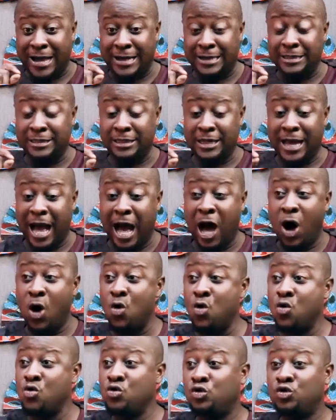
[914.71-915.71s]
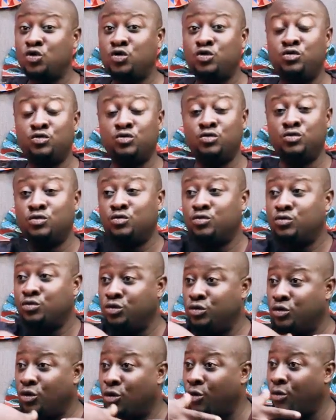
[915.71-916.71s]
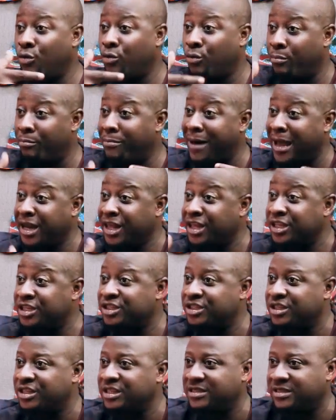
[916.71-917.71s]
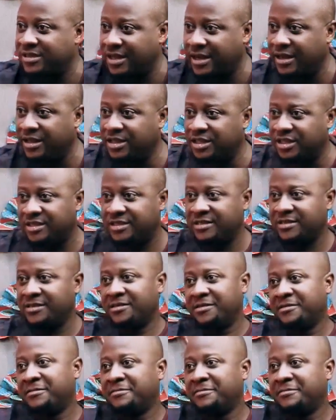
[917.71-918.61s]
and how to, you know, manage these challenges?